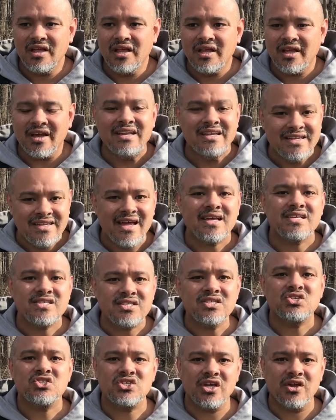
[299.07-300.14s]
a
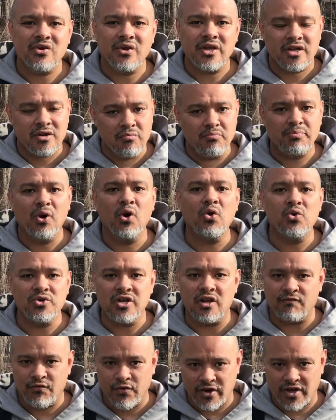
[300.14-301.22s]
necessary component
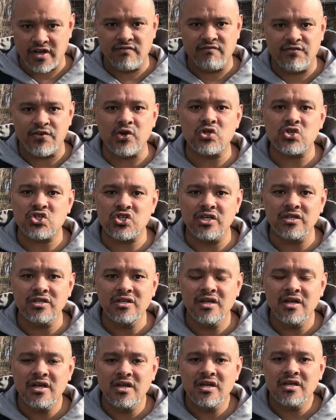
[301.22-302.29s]
for conversion
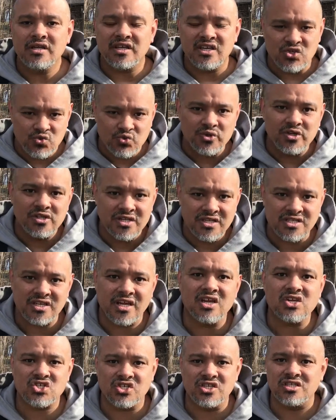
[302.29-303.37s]
is
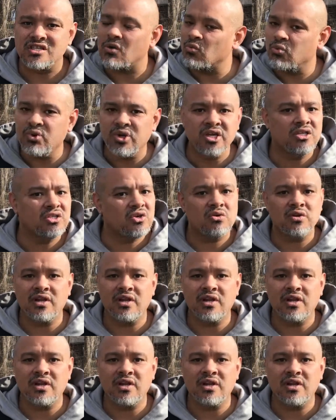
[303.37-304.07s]
realization that we don't